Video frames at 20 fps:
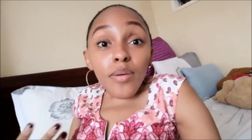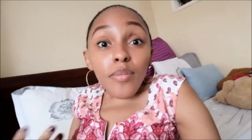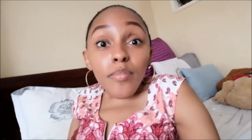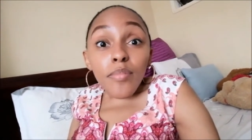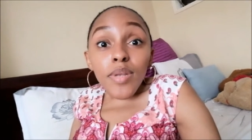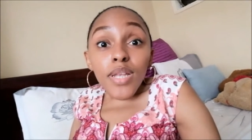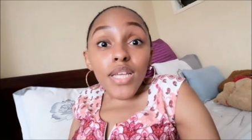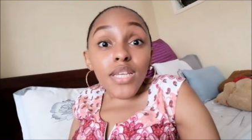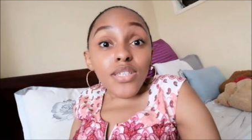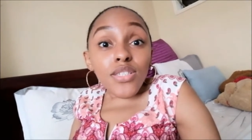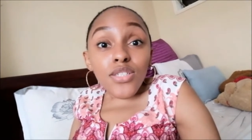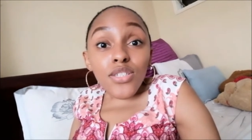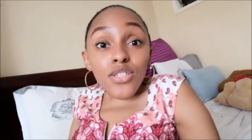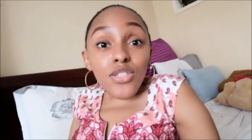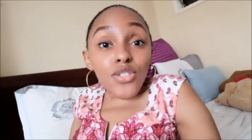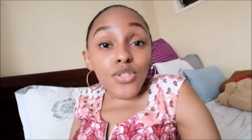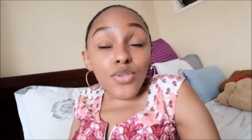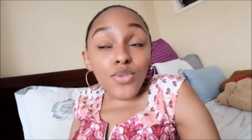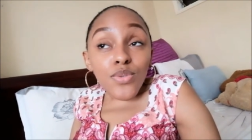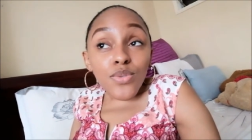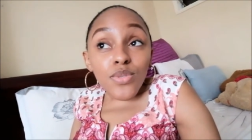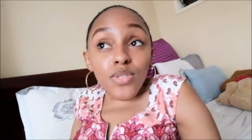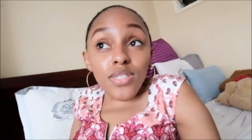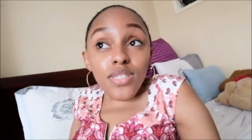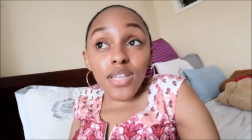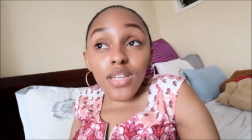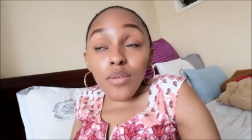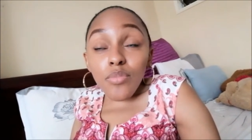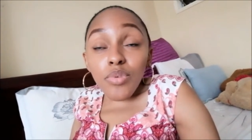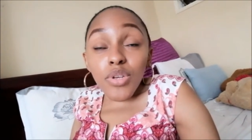blessed to
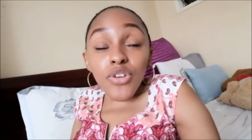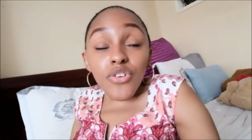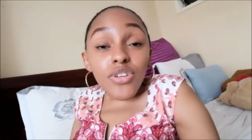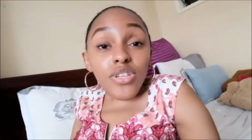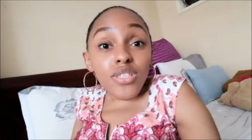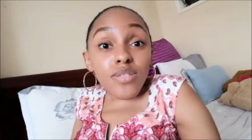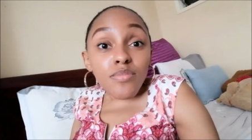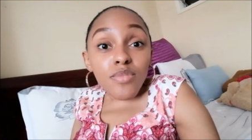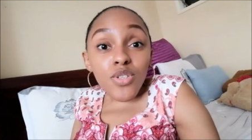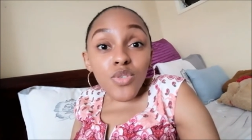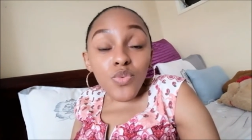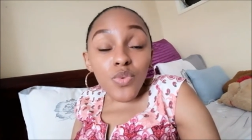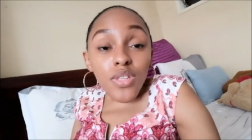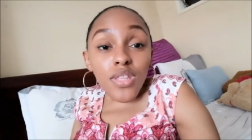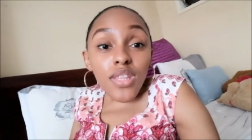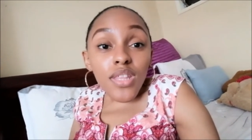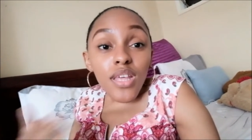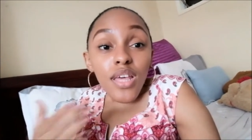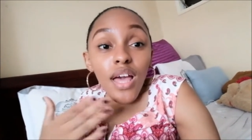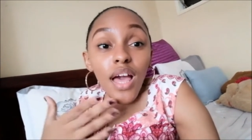celebrate Christmas with.